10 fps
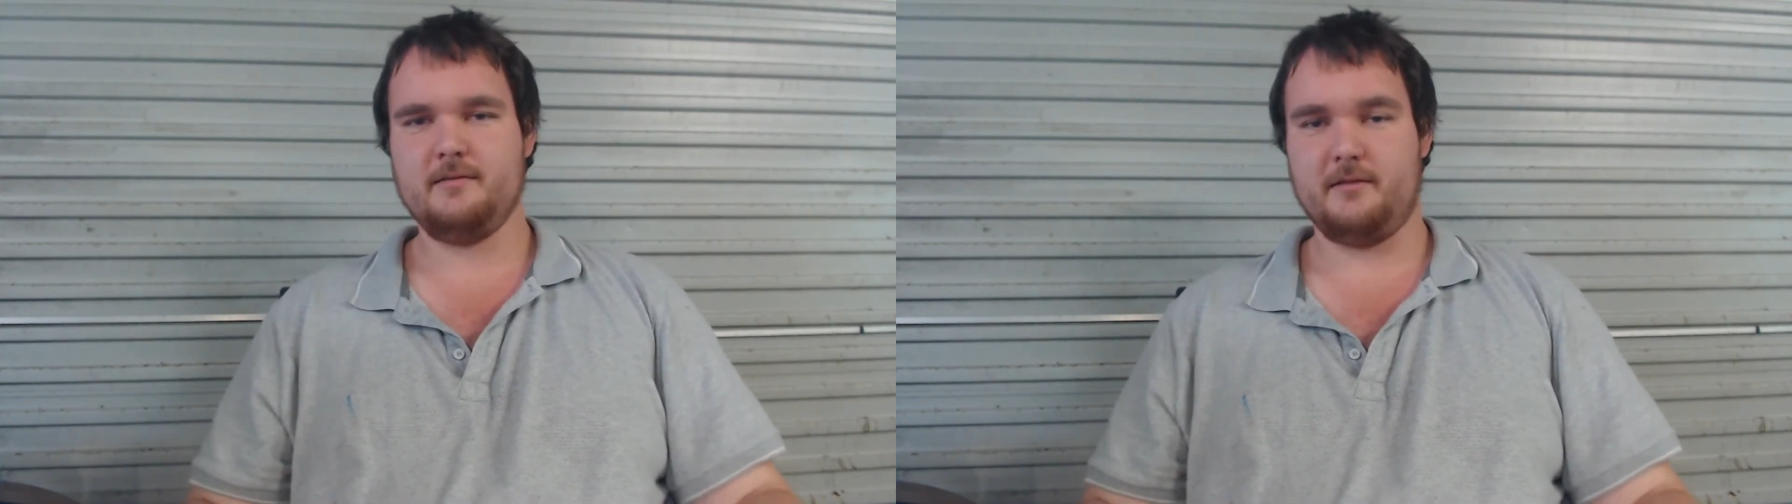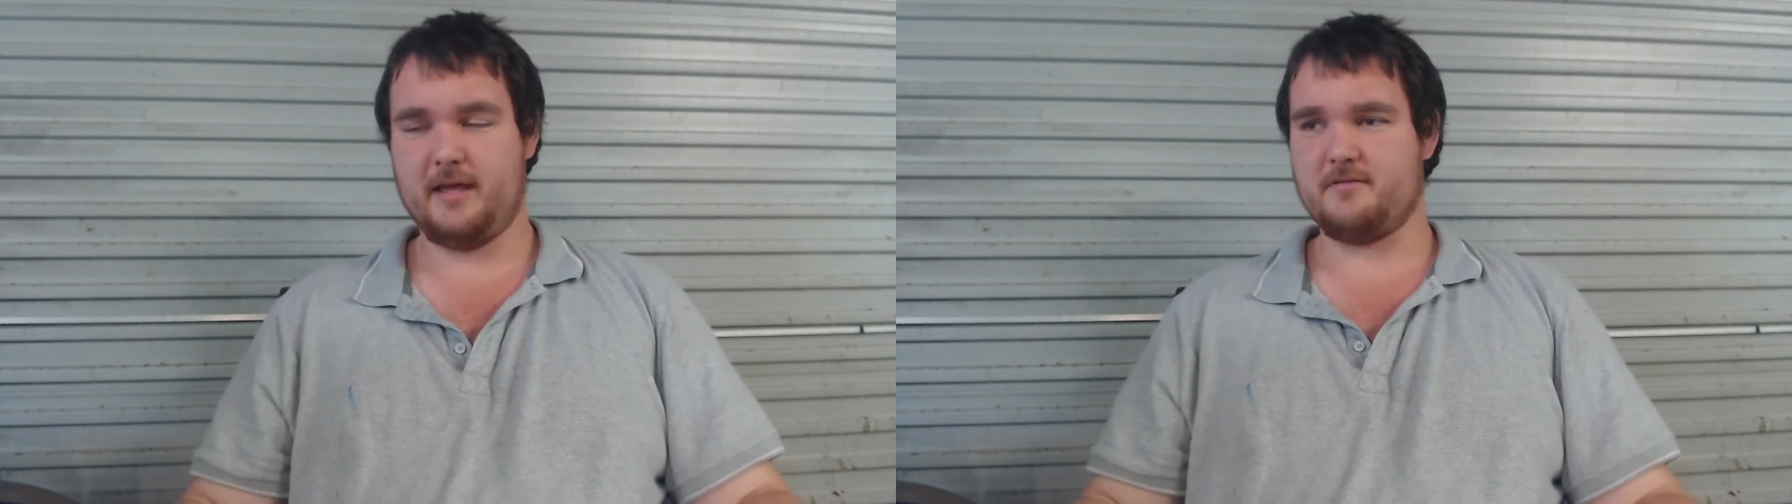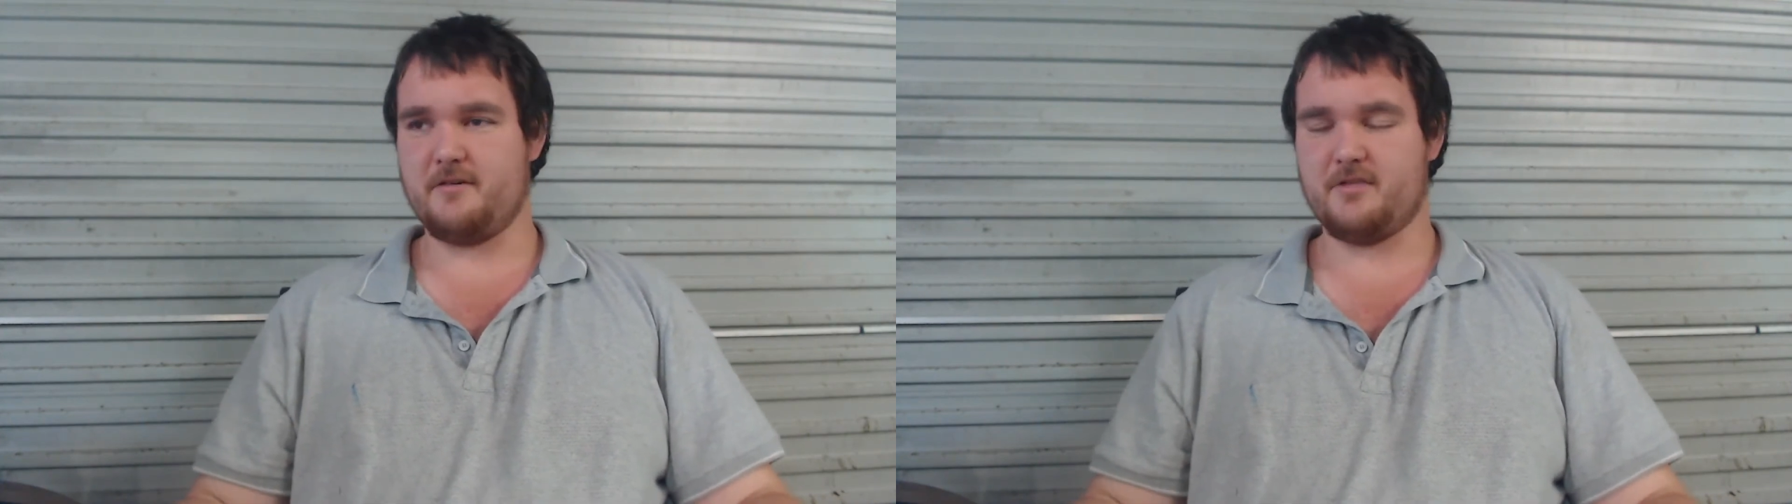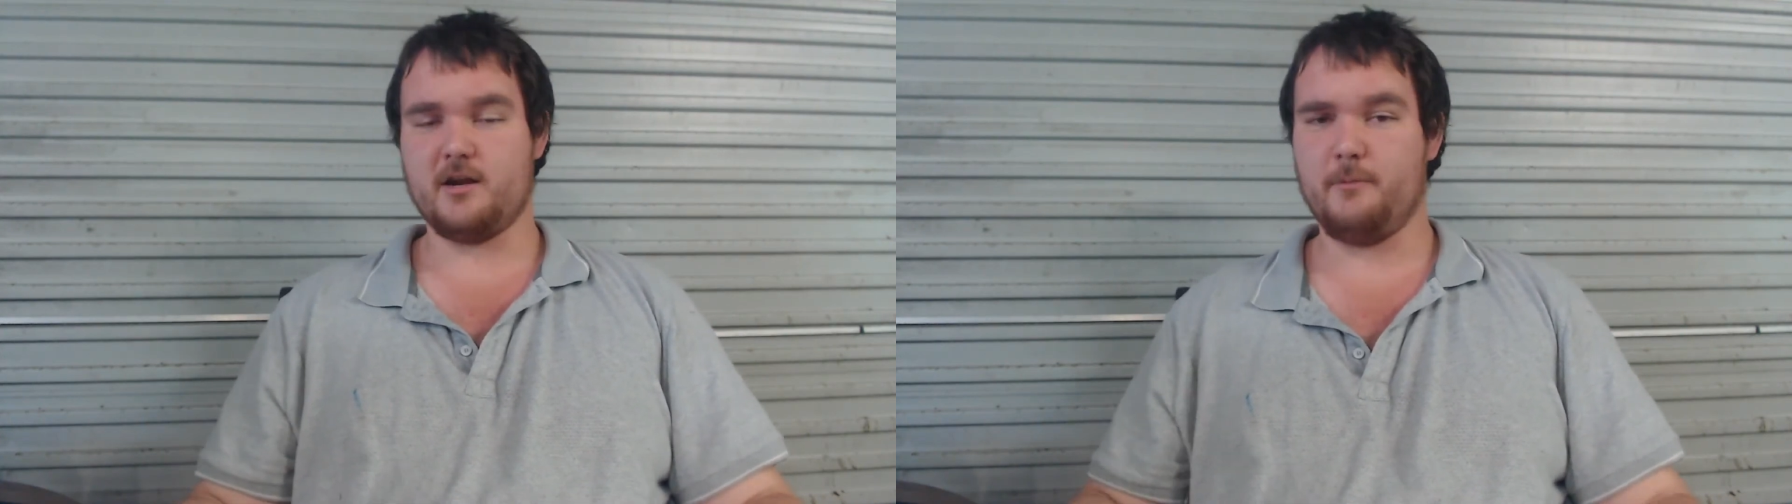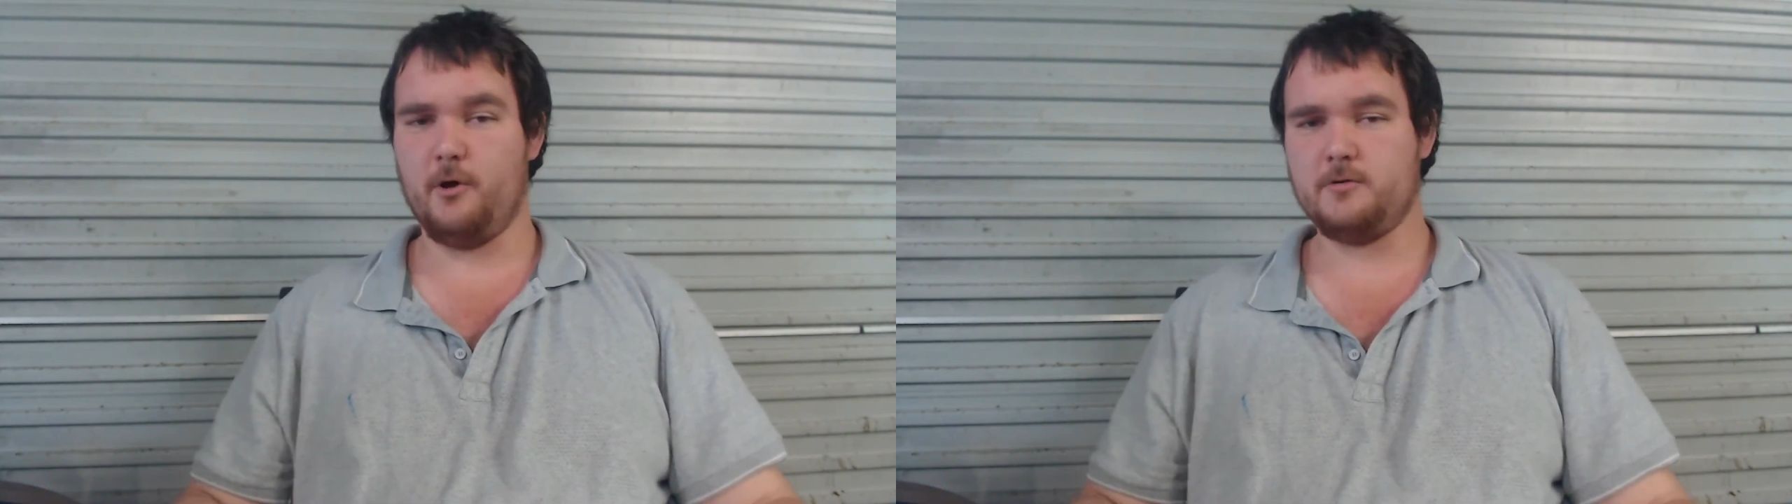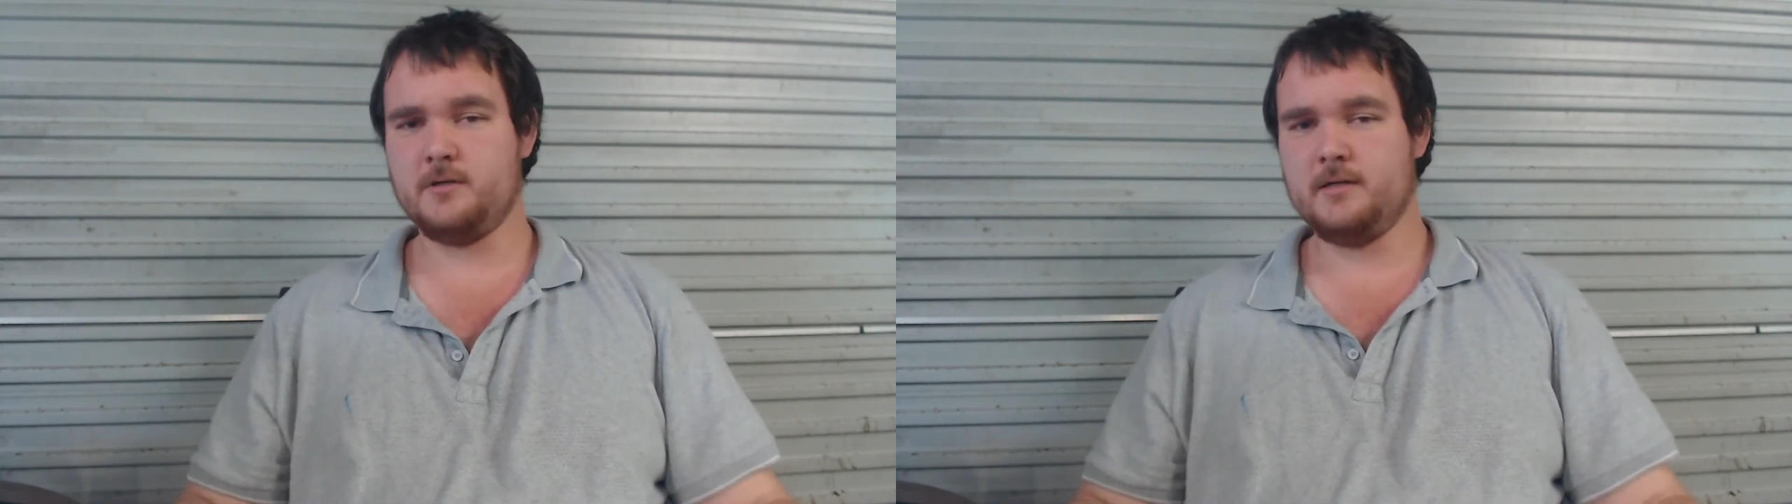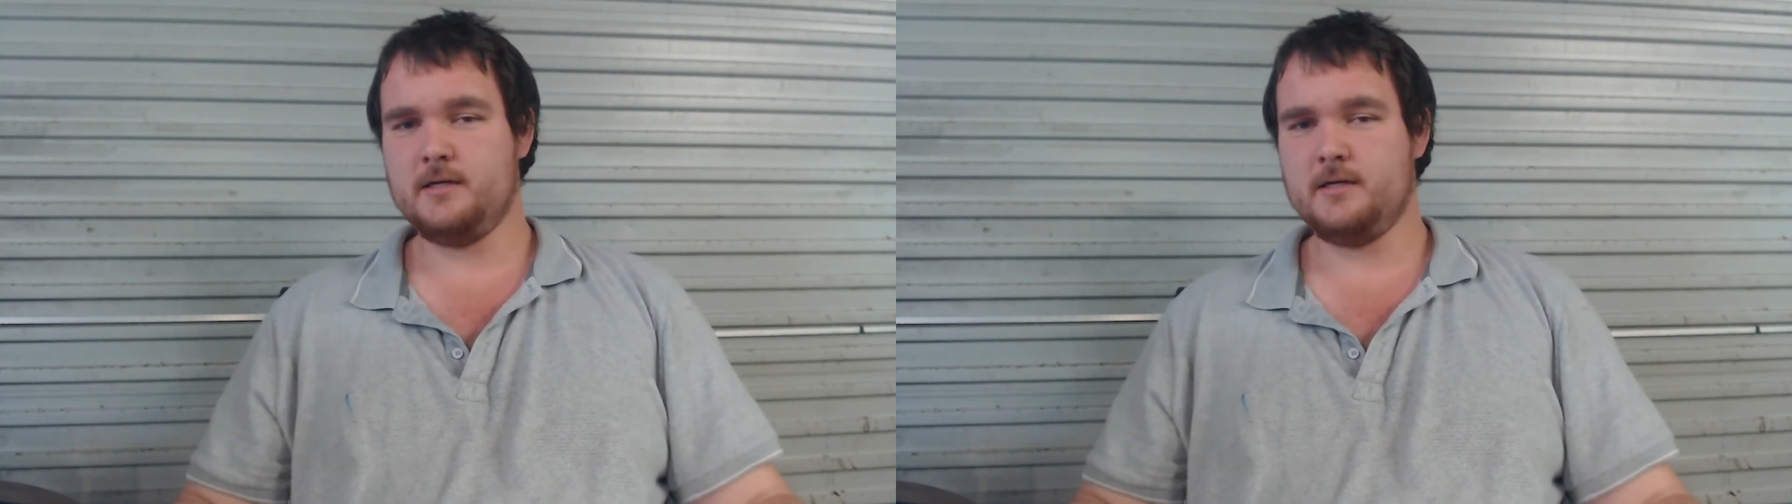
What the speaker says: Then they had the Thunderbolt.